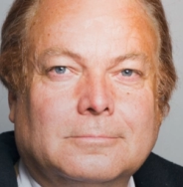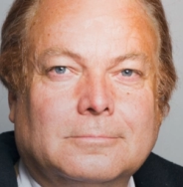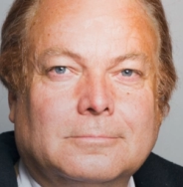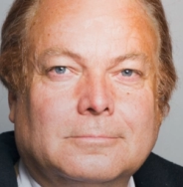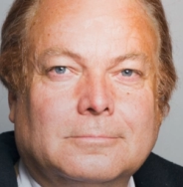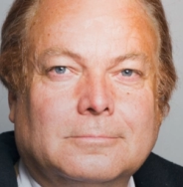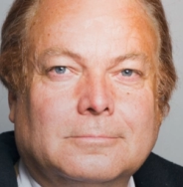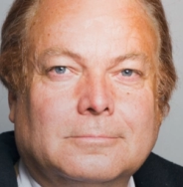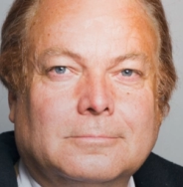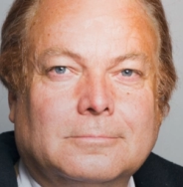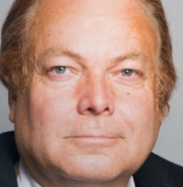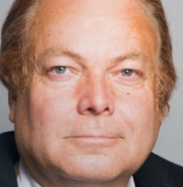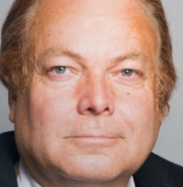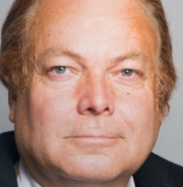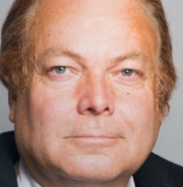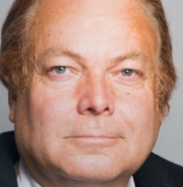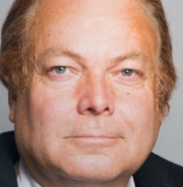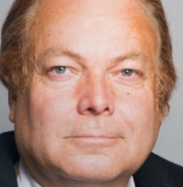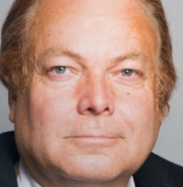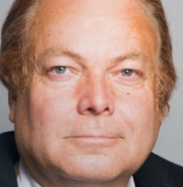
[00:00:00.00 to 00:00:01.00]

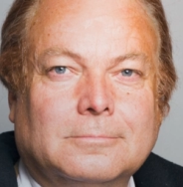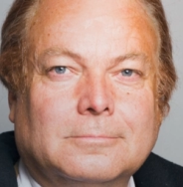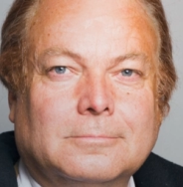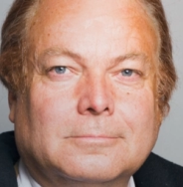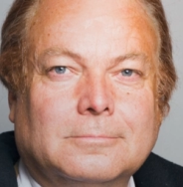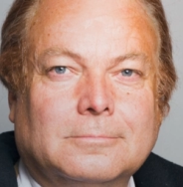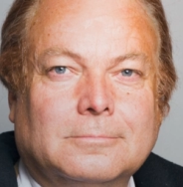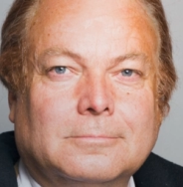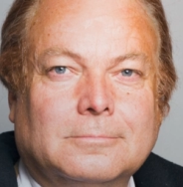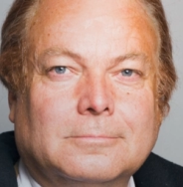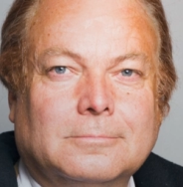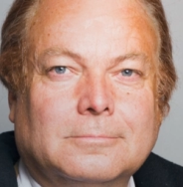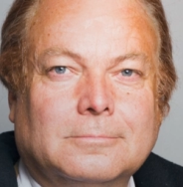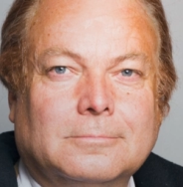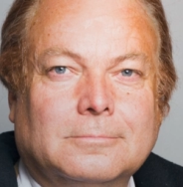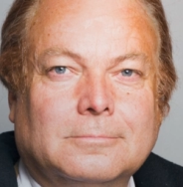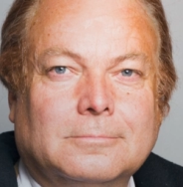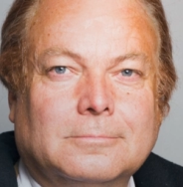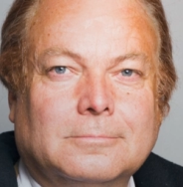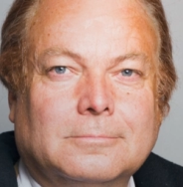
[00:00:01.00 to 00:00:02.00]

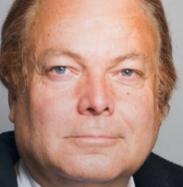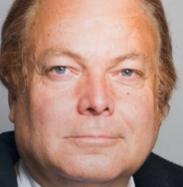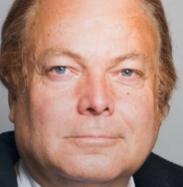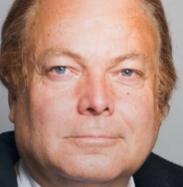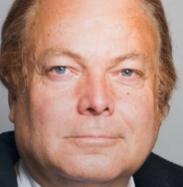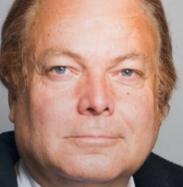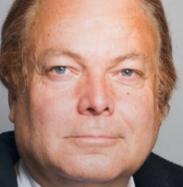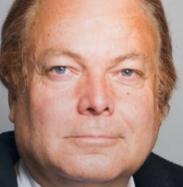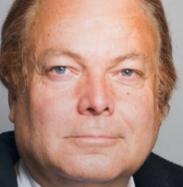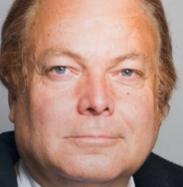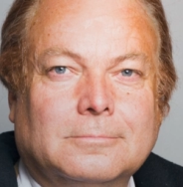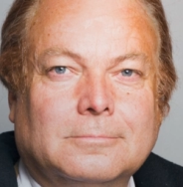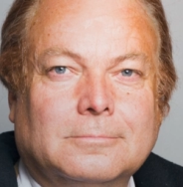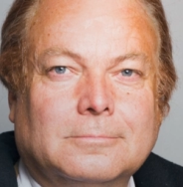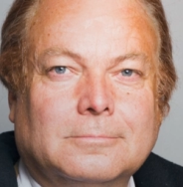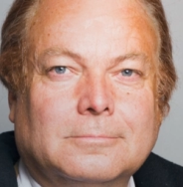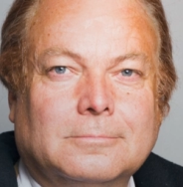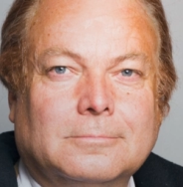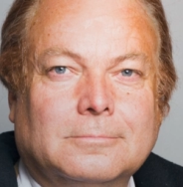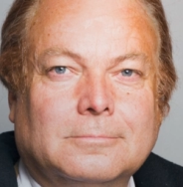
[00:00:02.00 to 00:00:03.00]

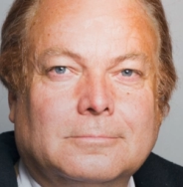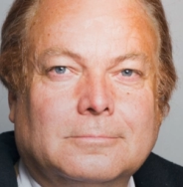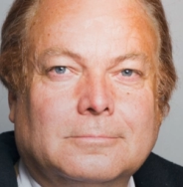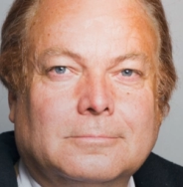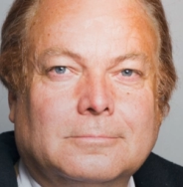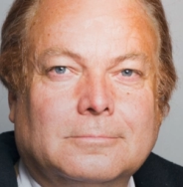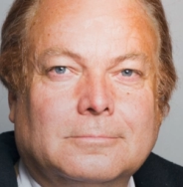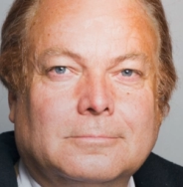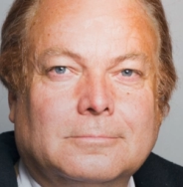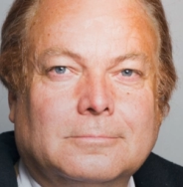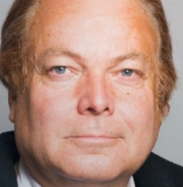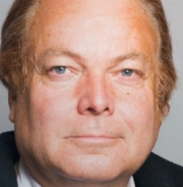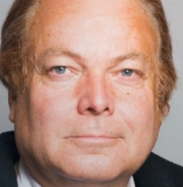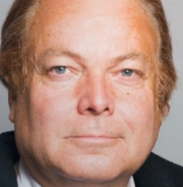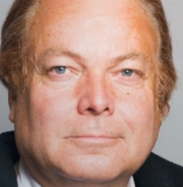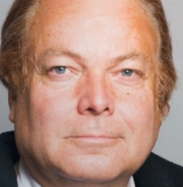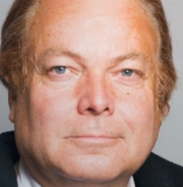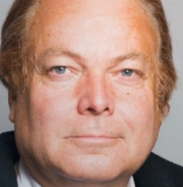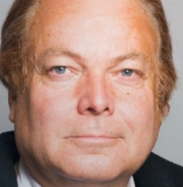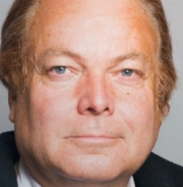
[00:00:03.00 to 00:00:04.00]

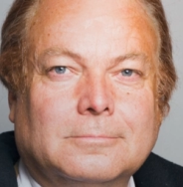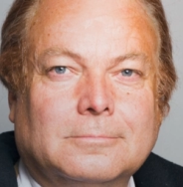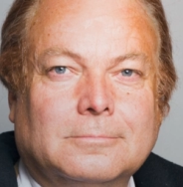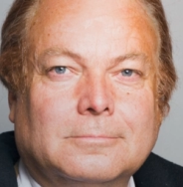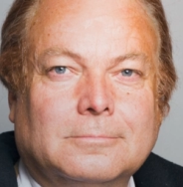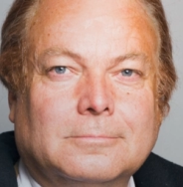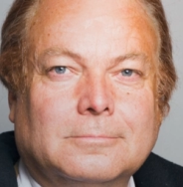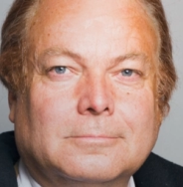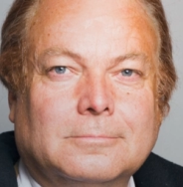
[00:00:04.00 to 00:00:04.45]
[no speech]